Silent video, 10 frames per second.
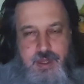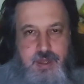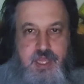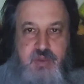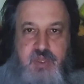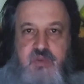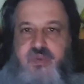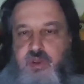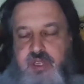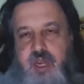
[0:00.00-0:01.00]
And that's what the
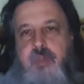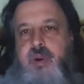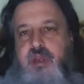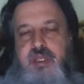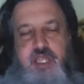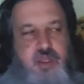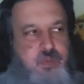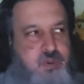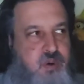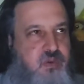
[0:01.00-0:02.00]
Voltaire Project, the
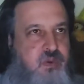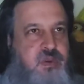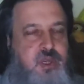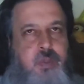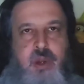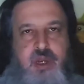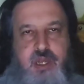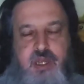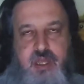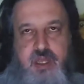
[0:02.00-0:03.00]
Voltaire
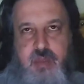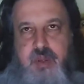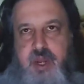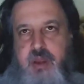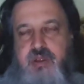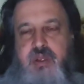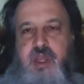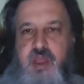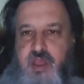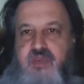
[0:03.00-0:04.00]
Project compares
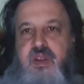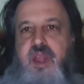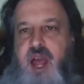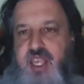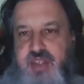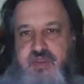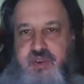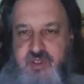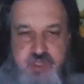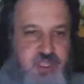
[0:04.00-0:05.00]
the
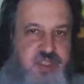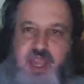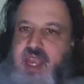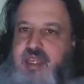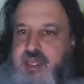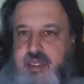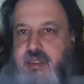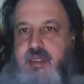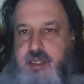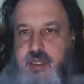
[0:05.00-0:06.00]
philosophers to the
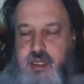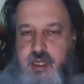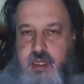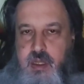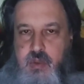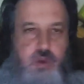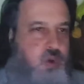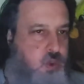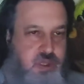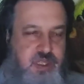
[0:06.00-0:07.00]
scientists. Well,
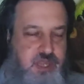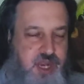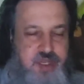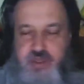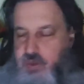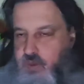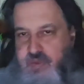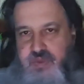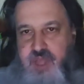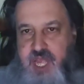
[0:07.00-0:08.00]
who were the scientists? Who
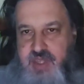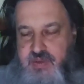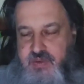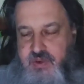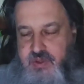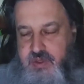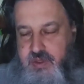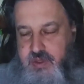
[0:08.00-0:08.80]
were the philosophers?